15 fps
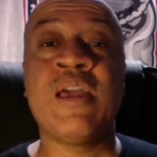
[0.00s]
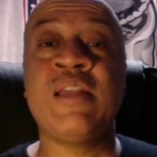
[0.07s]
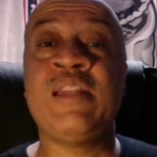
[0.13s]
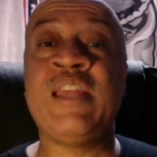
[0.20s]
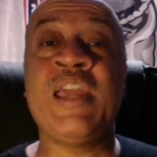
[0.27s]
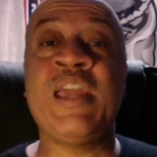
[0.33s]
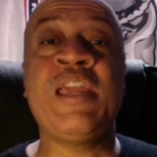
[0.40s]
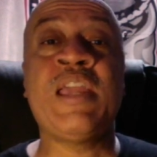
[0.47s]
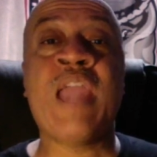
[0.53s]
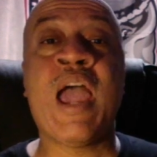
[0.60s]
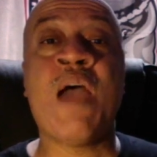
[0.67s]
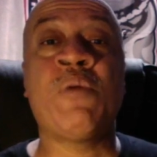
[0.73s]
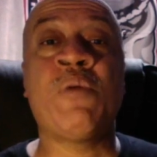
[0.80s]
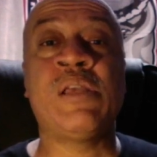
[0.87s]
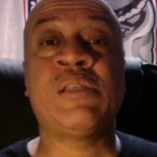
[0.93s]
Then he
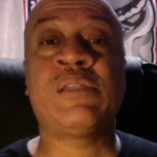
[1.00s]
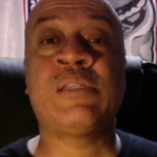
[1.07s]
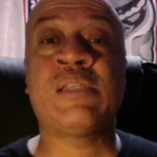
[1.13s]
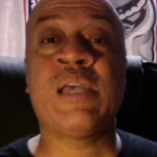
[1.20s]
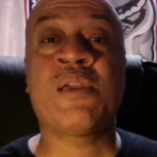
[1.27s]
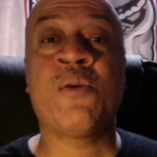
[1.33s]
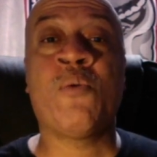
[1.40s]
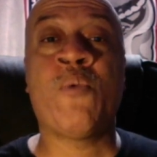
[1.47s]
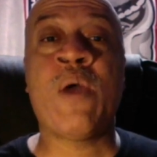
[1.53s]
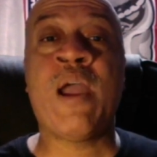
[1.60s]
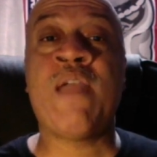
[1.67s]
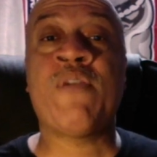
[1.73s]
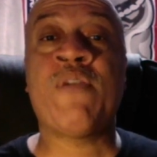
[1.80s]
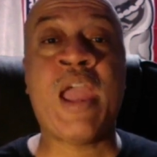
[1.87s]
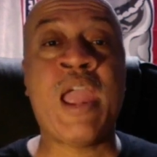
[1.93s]
got with his second
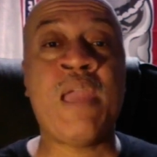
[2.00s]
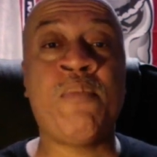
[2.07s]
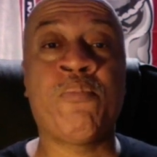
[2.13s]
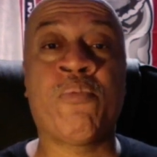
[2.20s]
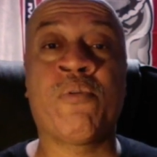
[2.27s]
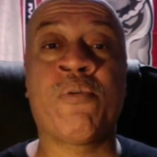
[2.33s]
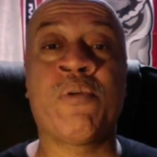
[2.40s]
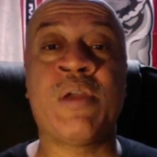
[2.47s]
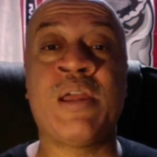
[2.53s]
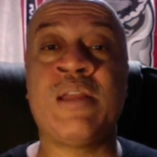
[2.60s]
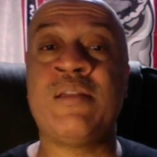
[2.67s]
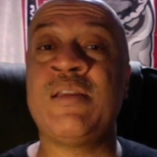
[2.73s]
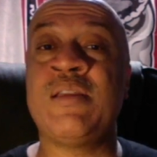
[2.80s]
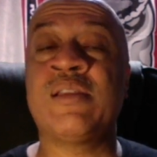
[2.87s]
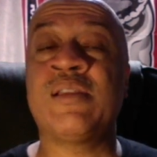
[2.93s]
wife, April, and
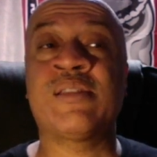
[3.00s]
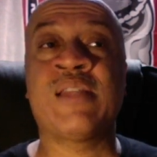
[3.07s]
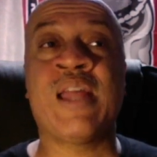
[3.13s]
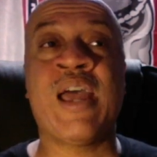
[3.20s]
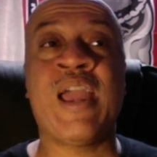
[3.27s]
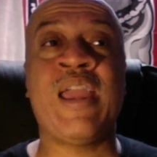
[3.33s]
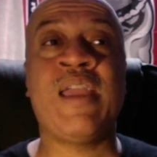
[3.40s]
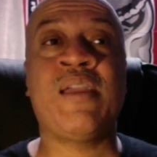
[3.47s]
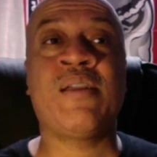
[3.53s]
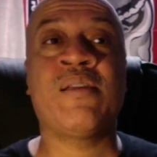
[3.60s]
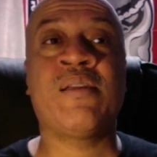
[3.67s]
it's like